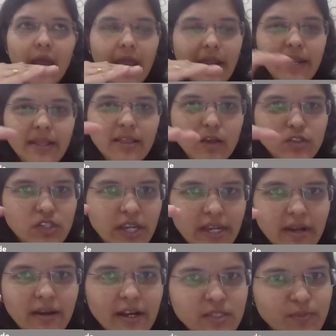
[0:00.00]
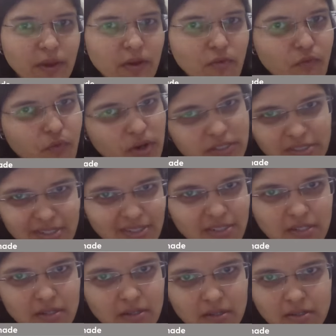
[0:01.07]
18,800 is my
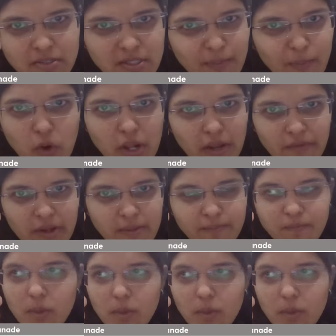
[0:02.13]
first support level.